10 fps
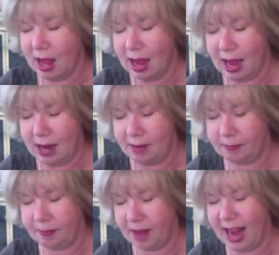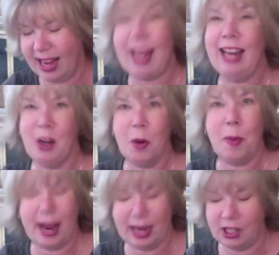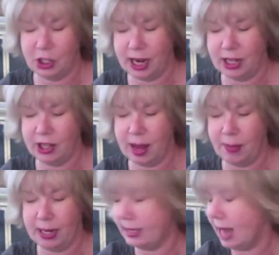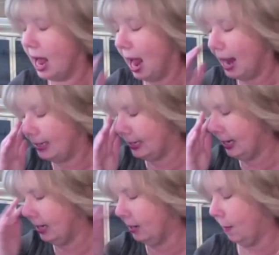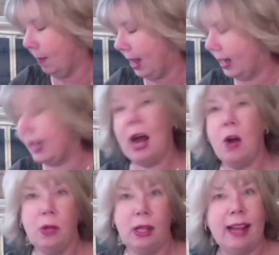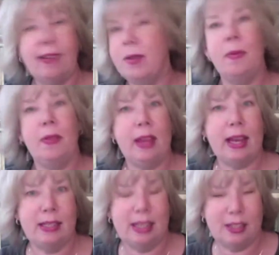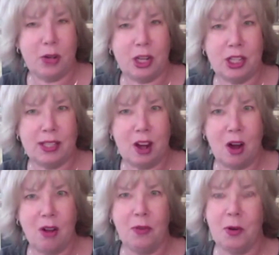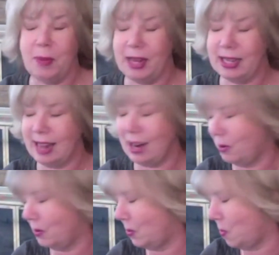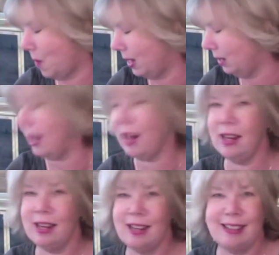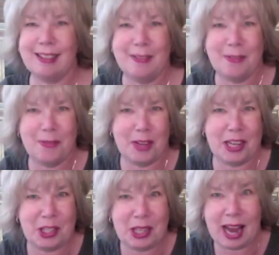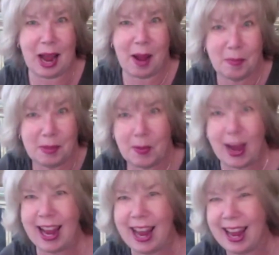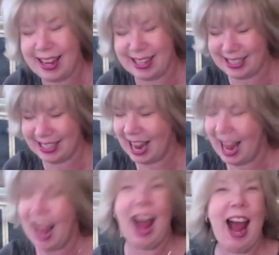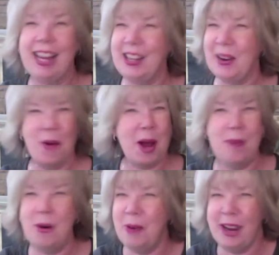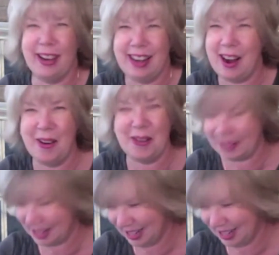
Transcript: I can go back and change that because I didn't bag it out like the instructions called for, because I quite like finishing hems by hand. I know I'm a weirdo.